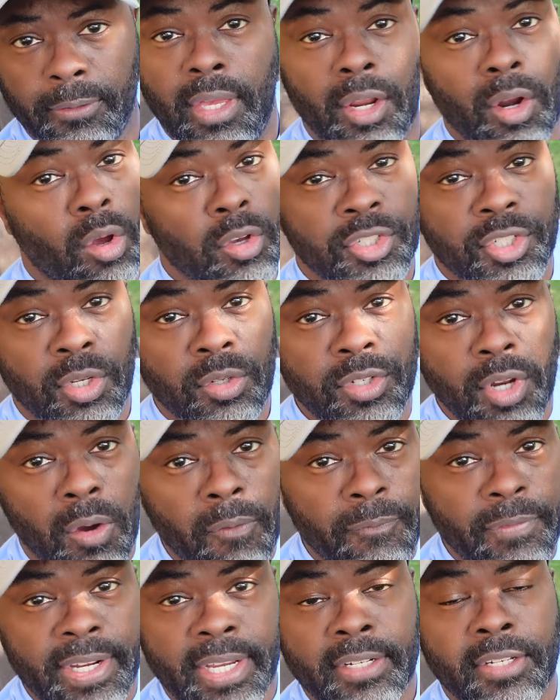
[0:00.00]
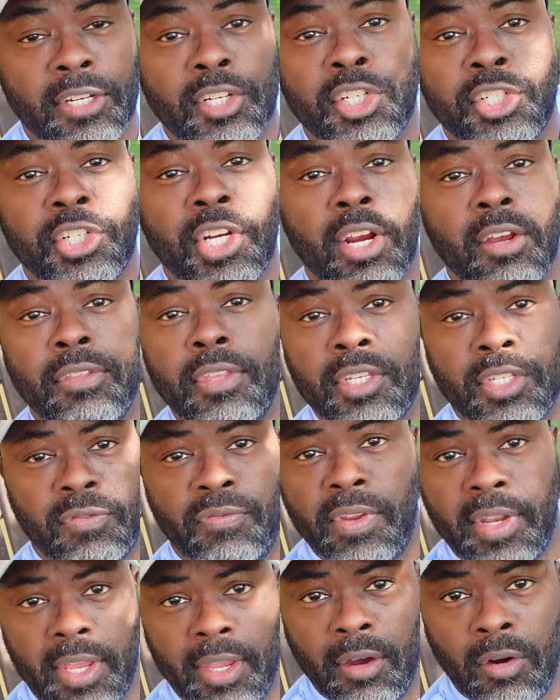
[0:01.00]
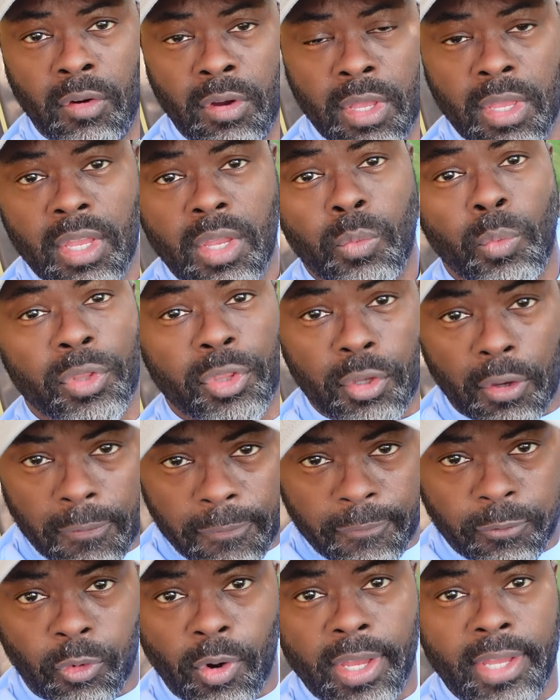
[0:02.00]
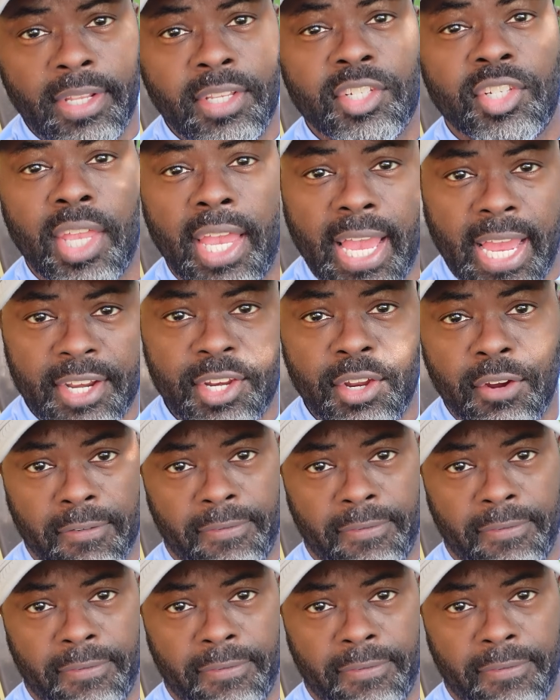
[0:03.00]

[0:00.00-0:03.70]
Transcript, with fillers: And also, don't forget to share this video with your friends and your